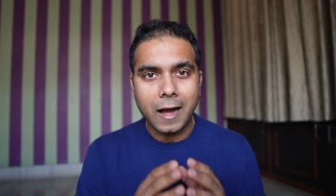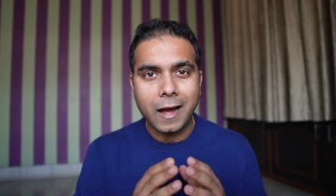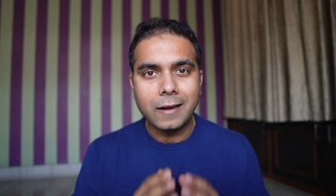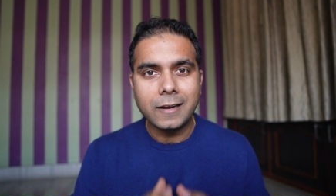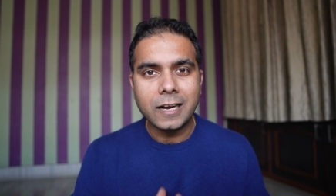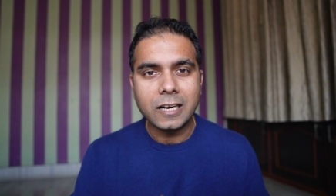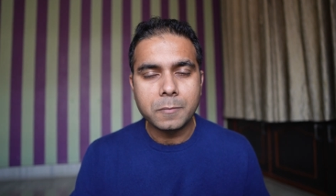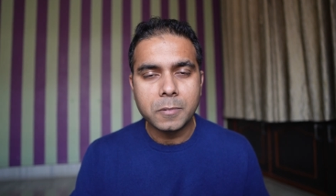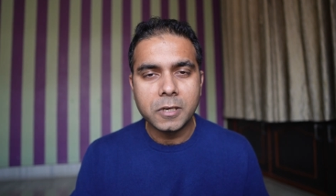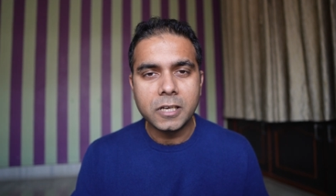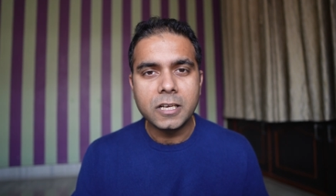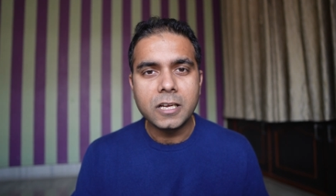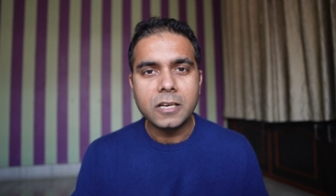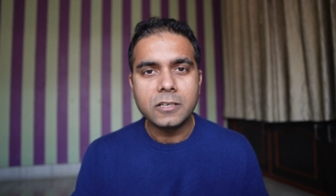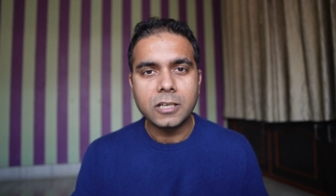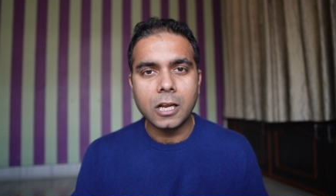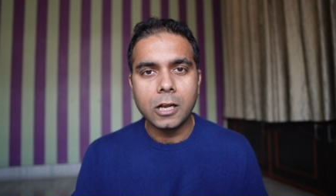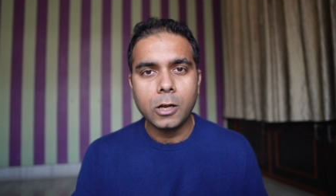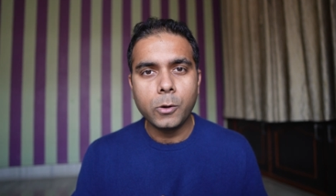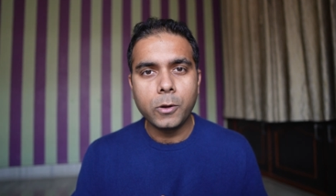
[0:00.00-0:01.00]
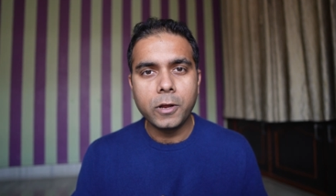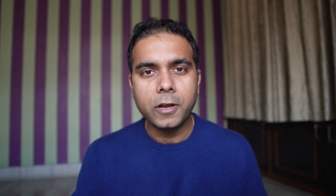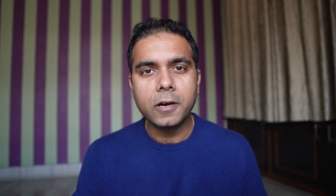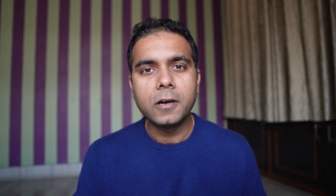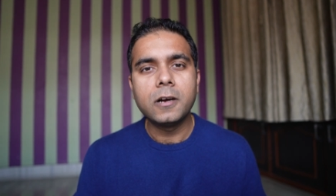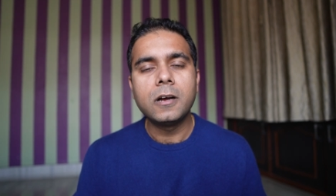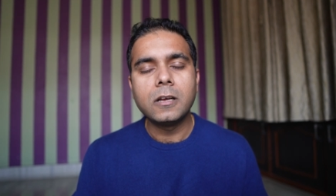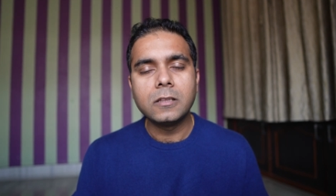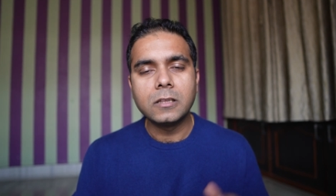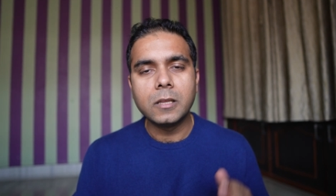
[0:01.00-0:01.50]
Let me tell you here,
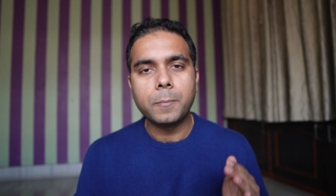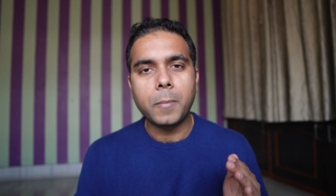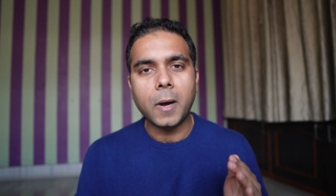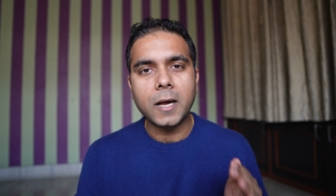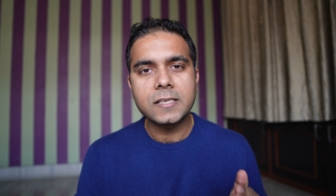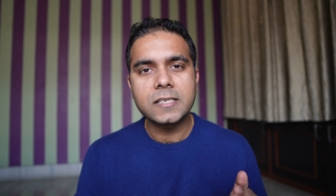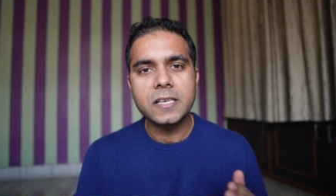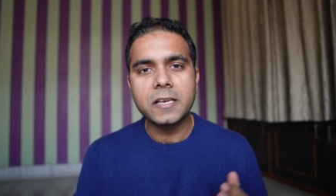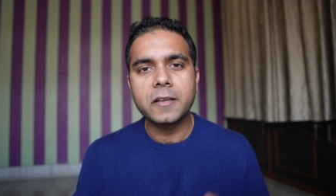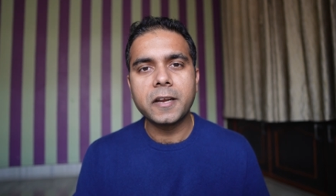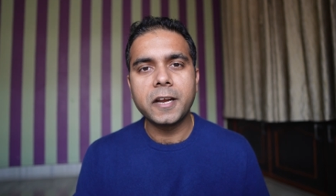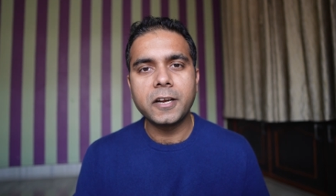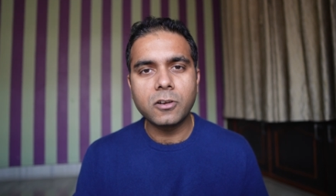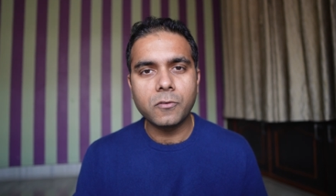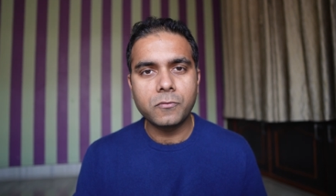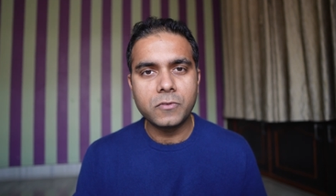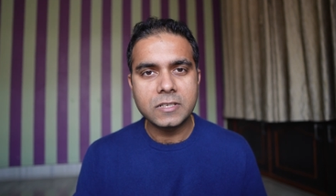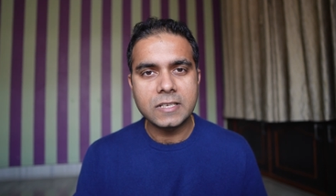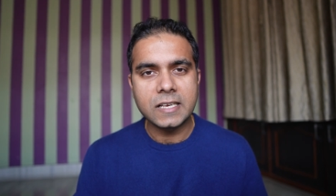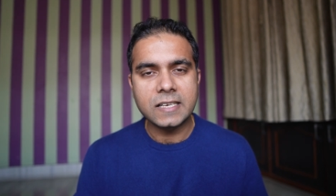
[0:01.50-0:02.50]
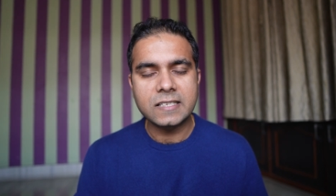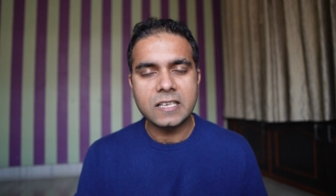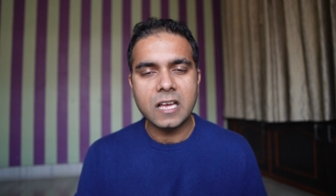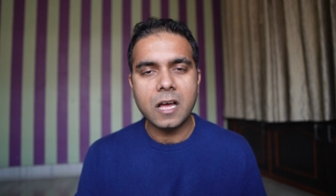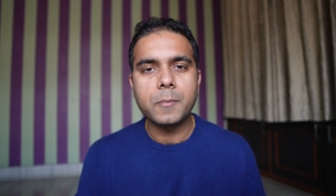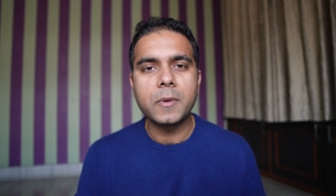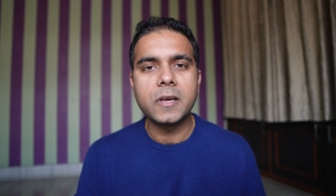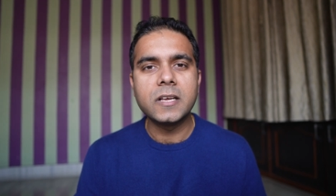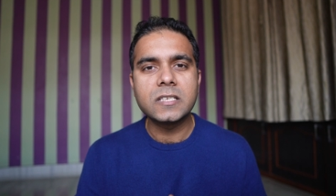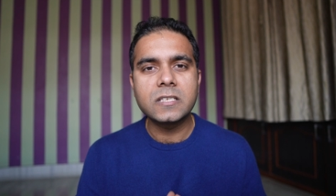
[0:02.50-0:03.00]
the passing rate of this
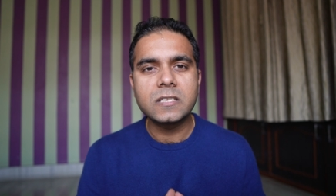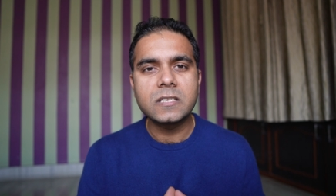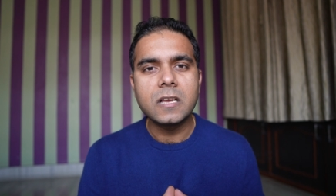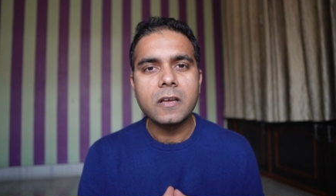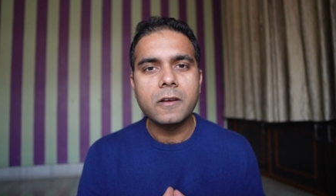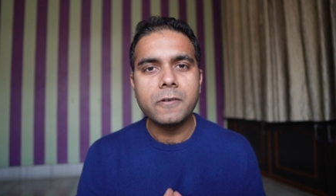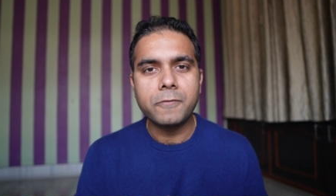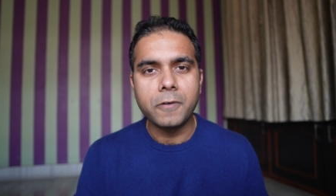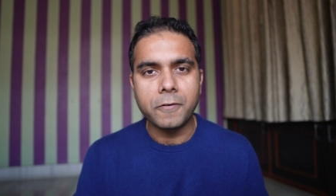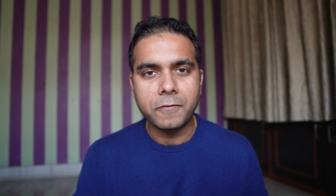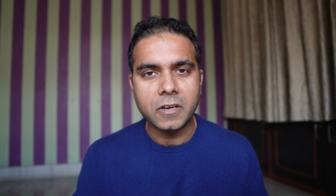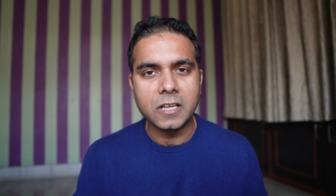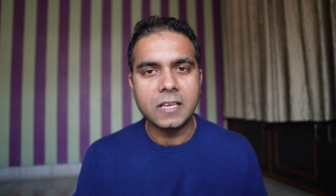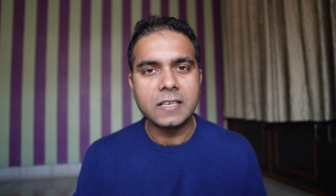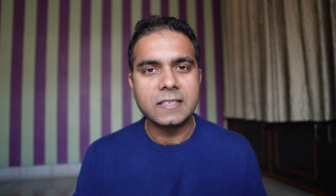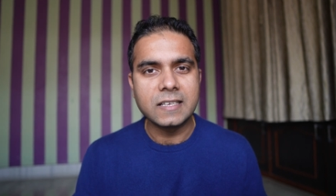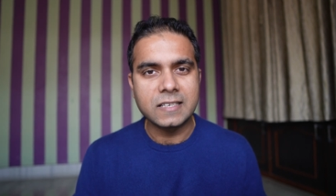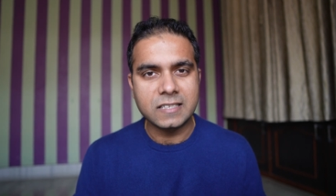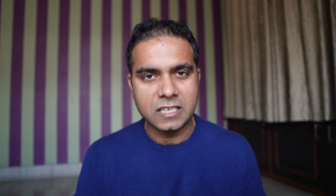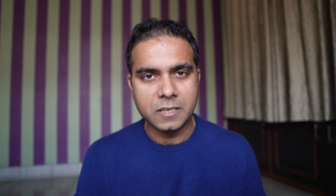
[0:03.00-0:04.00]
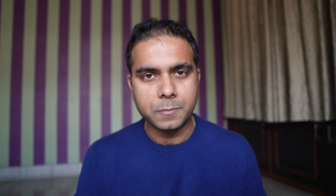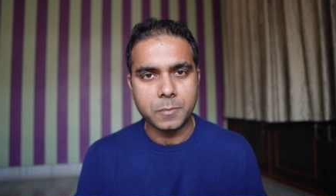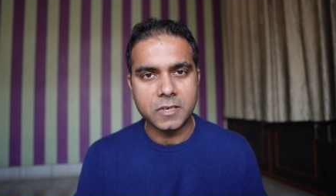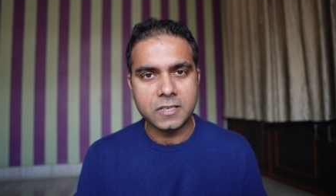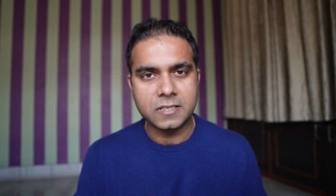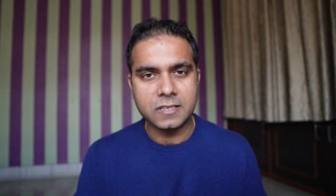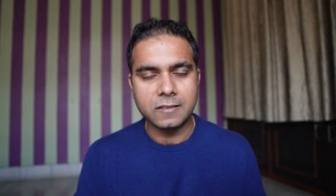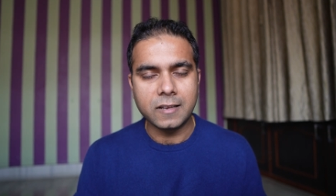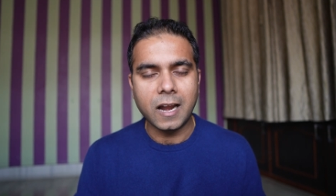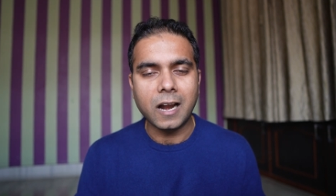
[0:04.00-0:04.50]
exam is 50–60%.